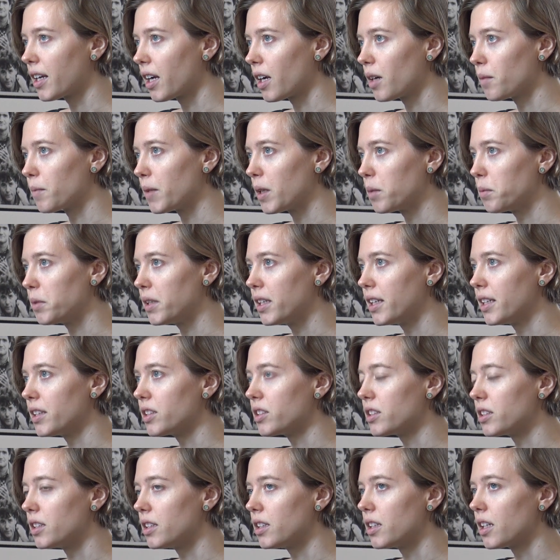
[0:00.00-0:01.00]
got my
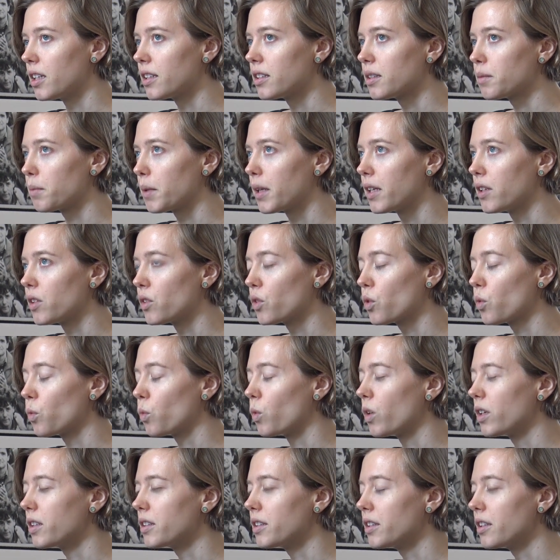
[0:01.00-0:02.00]
PhD, I spent
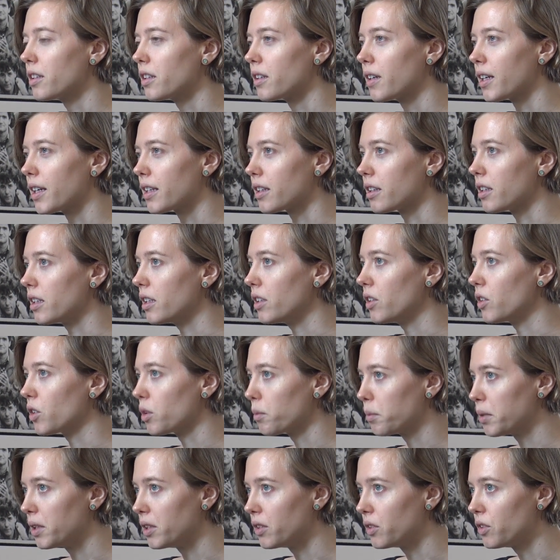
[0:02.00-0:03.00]
1 year at the
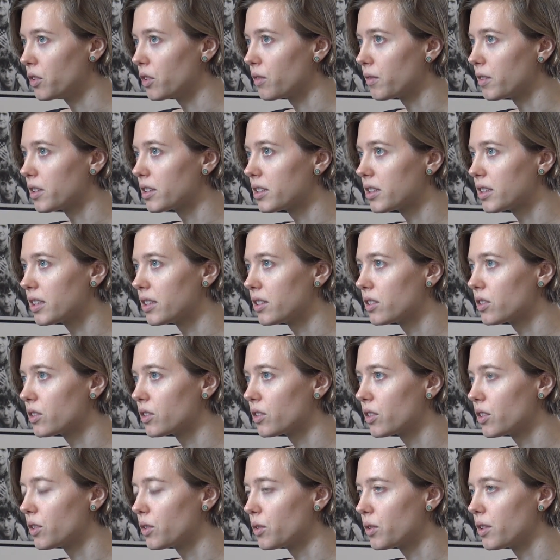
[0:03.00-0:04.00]
European University
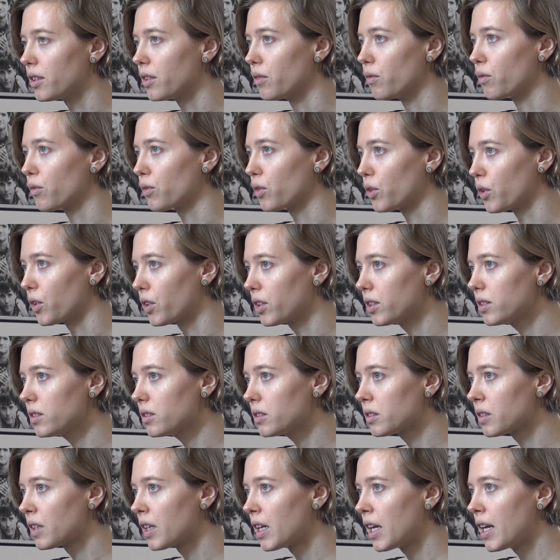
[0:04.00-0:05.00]
Institute in
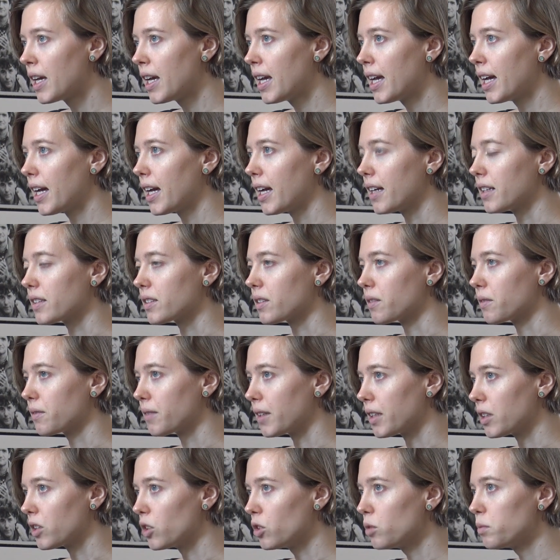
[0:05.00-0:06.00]
Florence as a
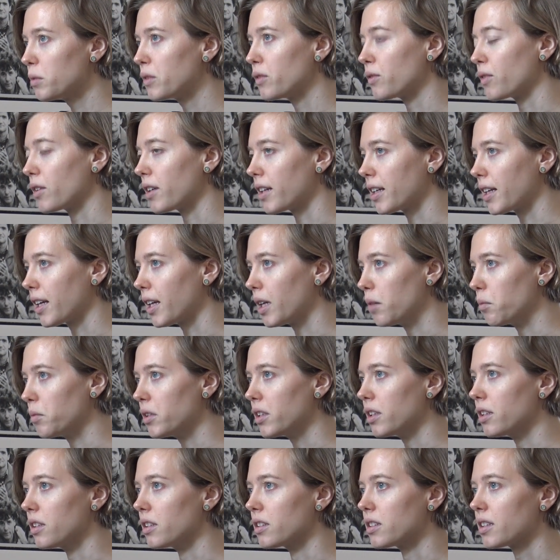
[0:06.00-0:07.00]
fellow before I came
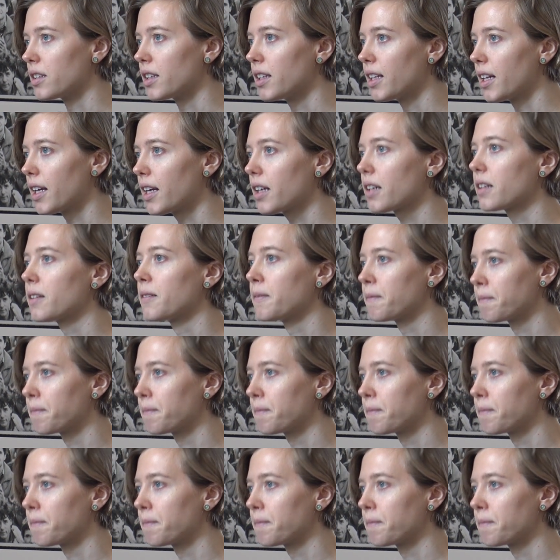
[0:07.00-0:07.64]
here to the NEC.